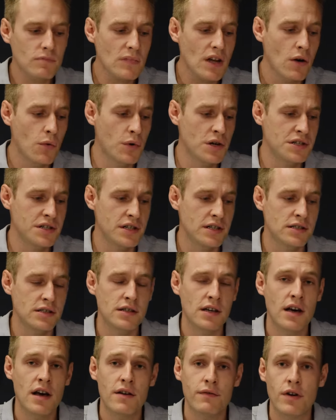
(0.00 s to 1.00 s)
which
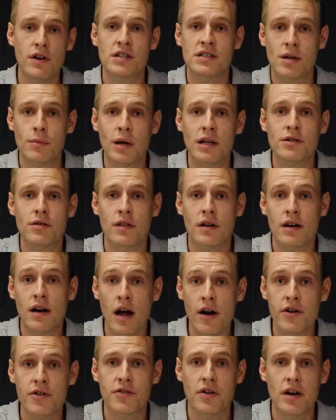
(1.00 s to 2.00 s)
is very similar to the
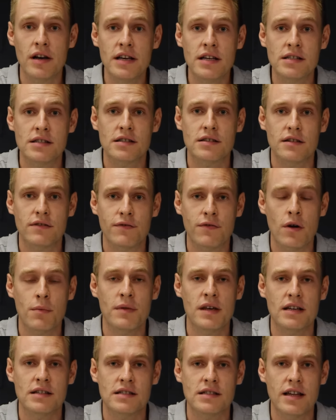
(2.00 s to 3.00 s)
current release from
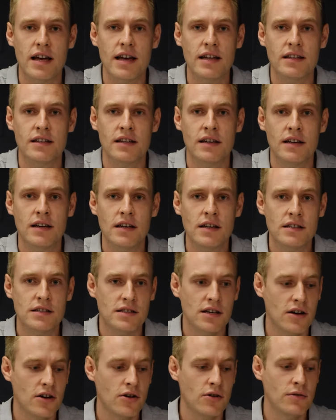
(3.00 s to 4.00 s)
the estate,
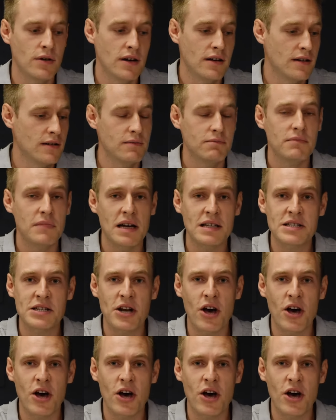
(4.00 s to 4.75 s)
so it's a